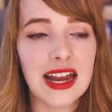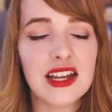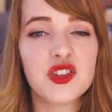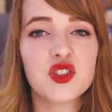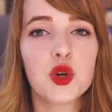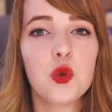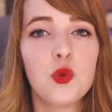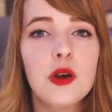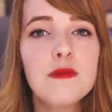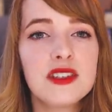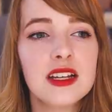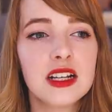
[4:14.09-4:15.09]
And it's so
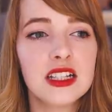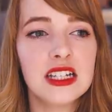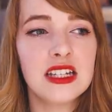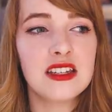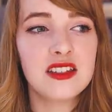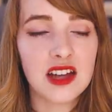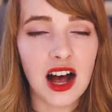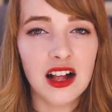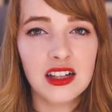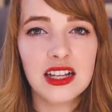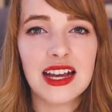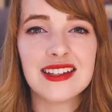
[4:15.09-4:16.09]
whimsically
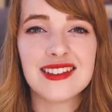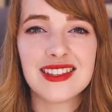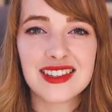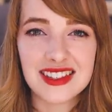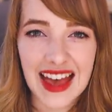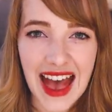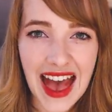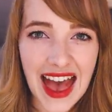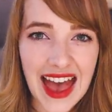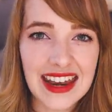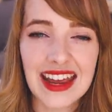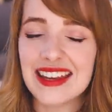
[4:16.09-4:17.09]
dull and
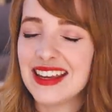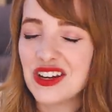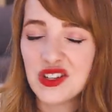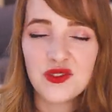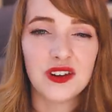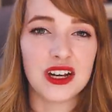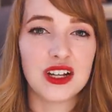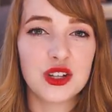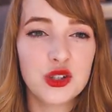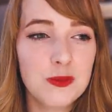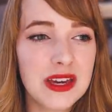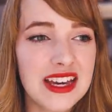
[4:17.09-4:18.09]
sad and yeah, just very
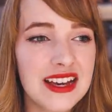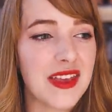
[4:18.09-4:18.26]
gloomy.